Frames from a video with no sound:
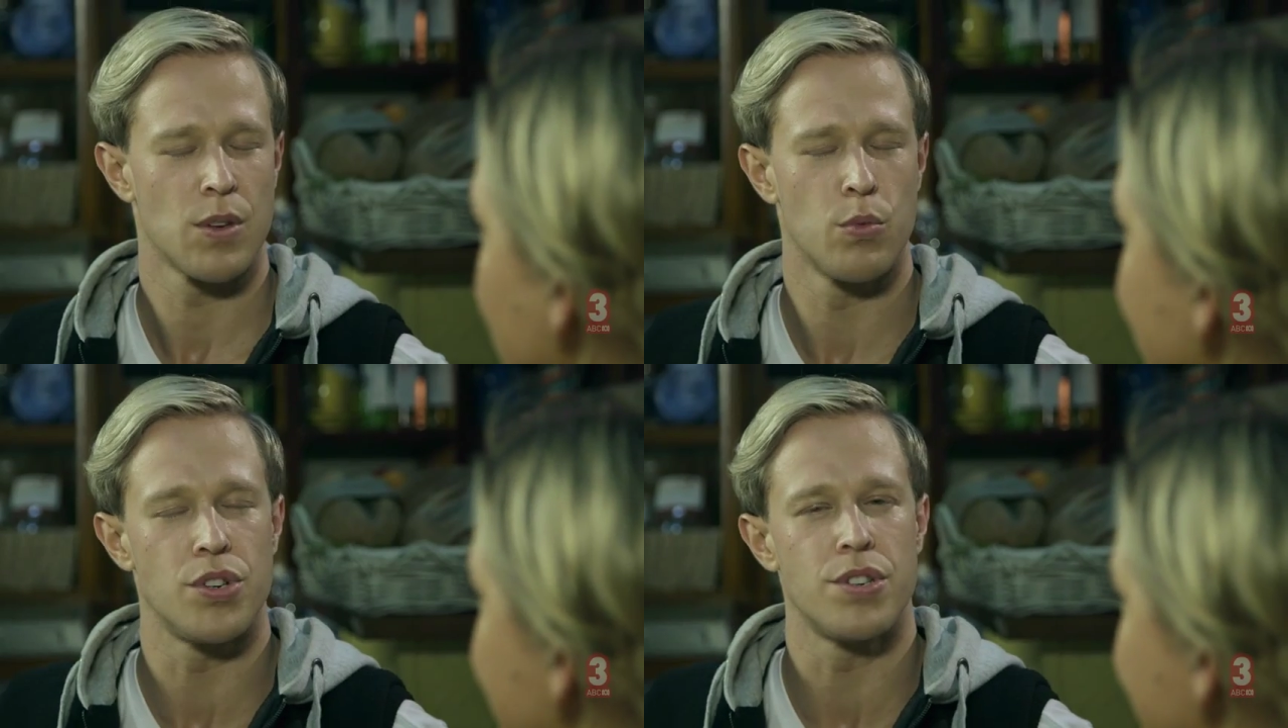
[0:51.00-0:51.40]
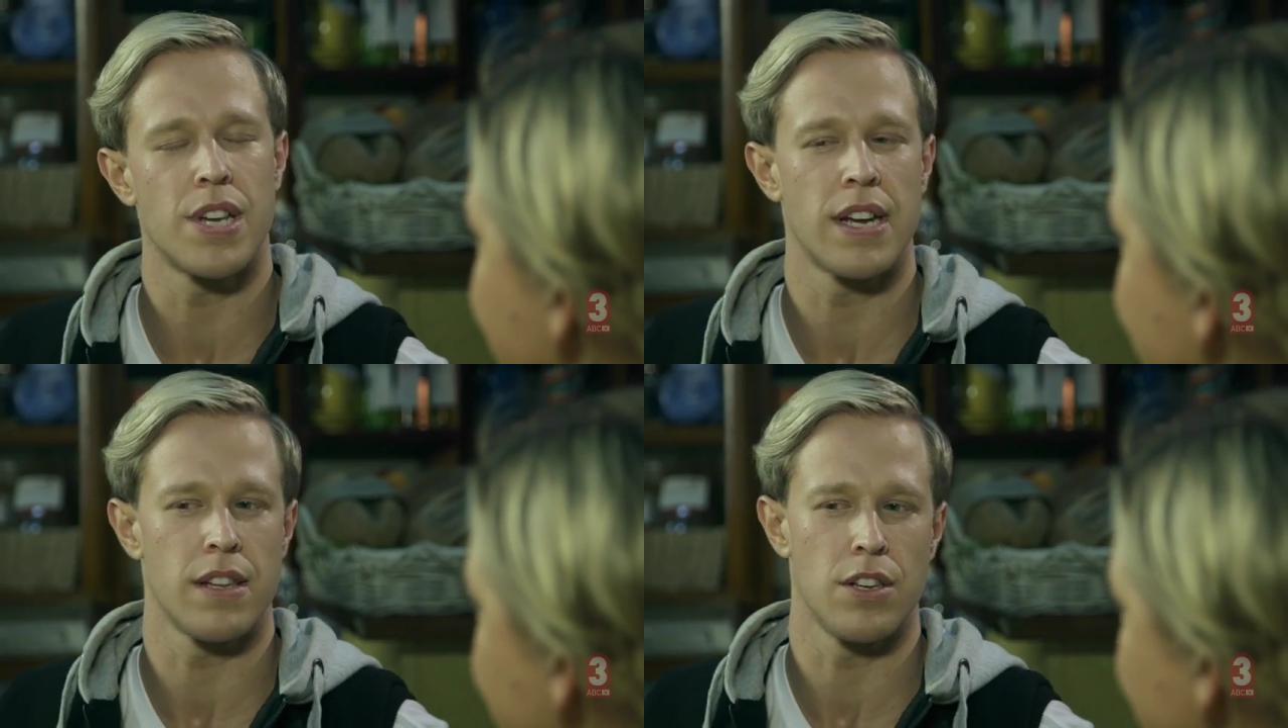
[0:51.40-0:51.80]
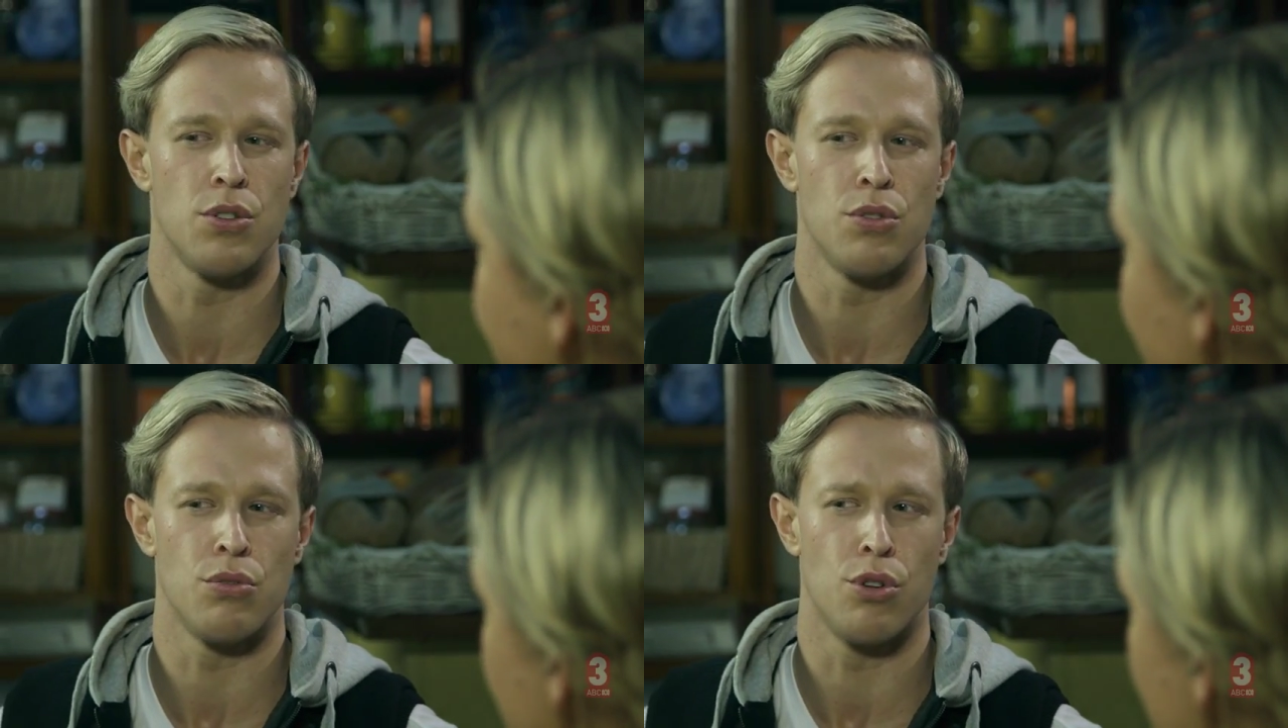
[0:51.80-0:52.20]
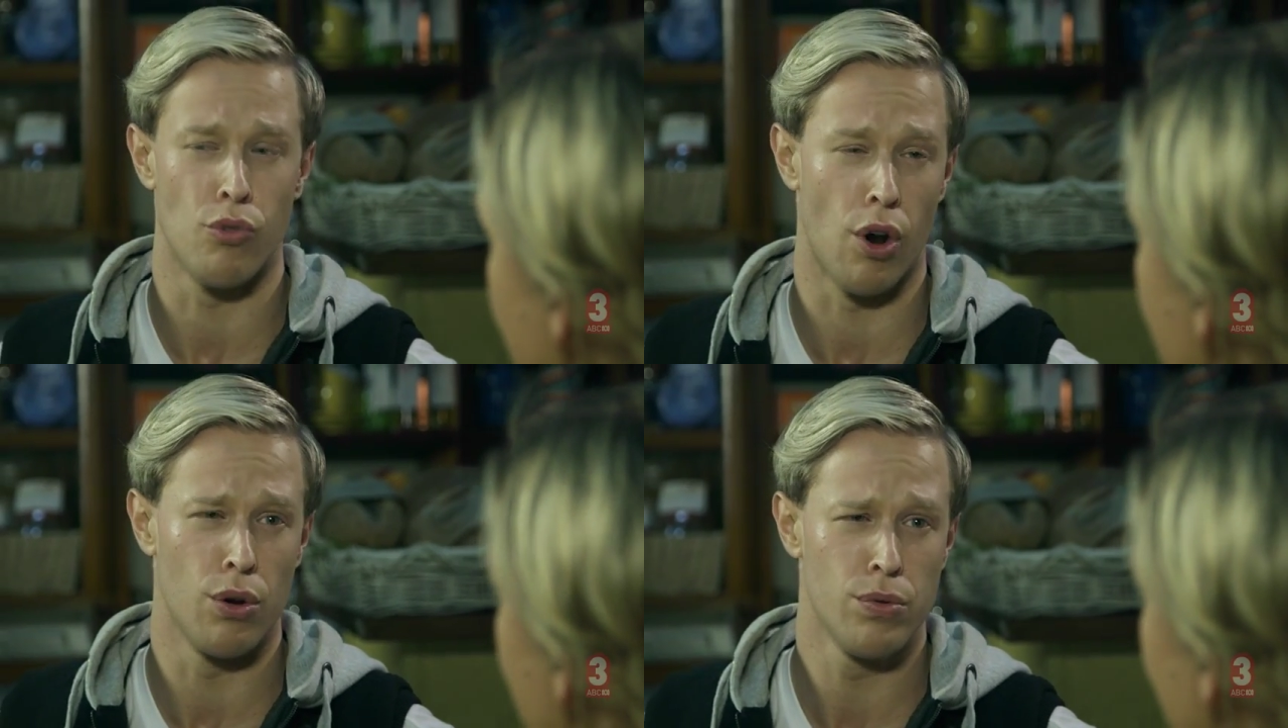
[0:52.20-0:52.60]
Would you say that you
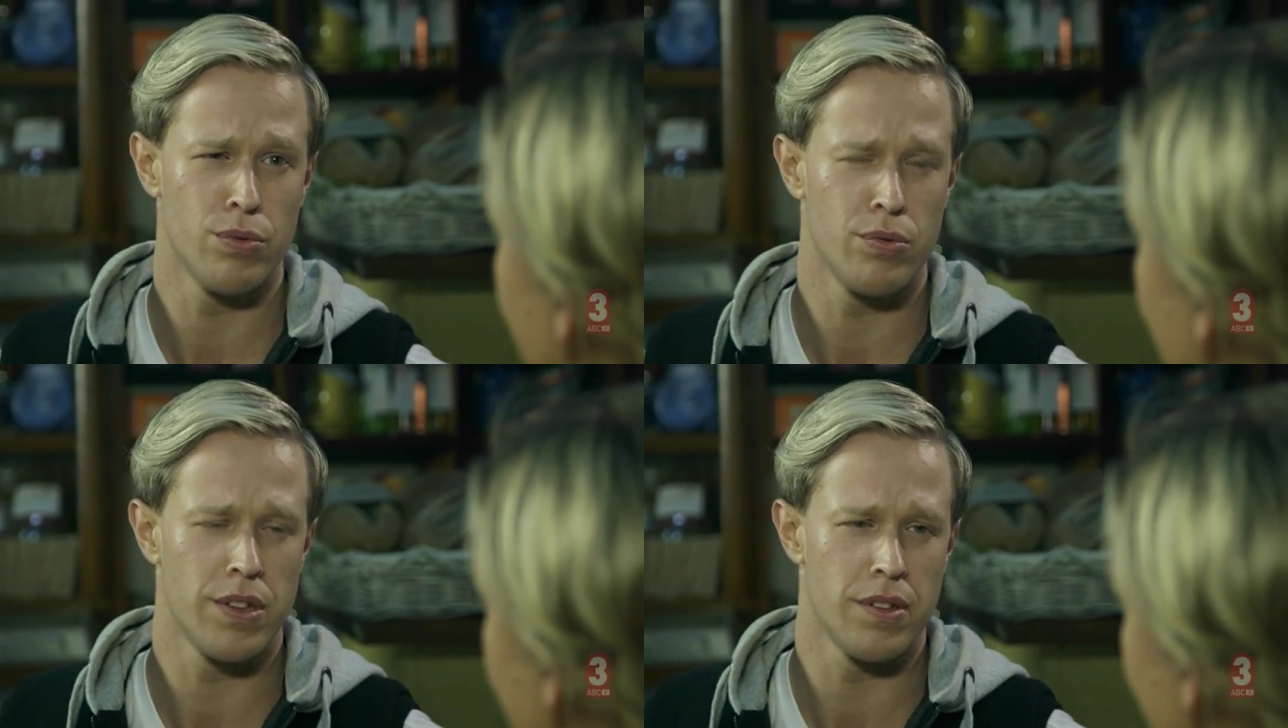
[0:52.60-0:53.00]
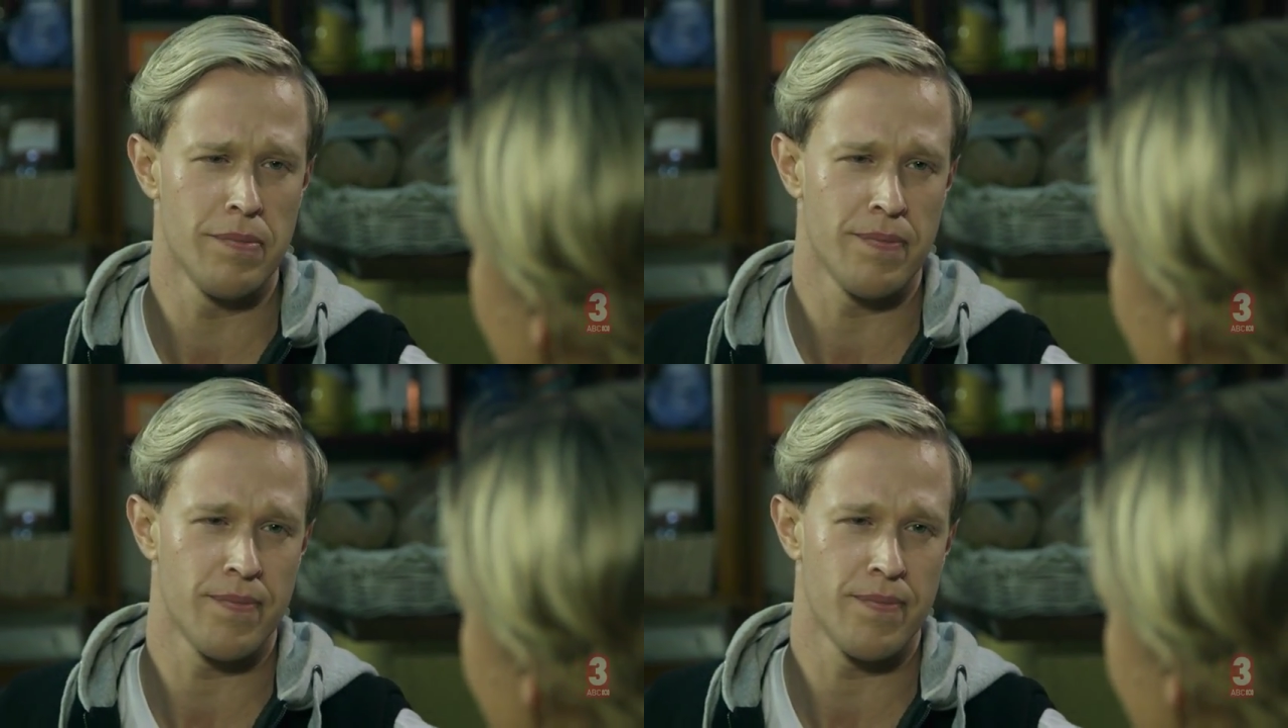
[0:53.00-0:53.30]
grow with them?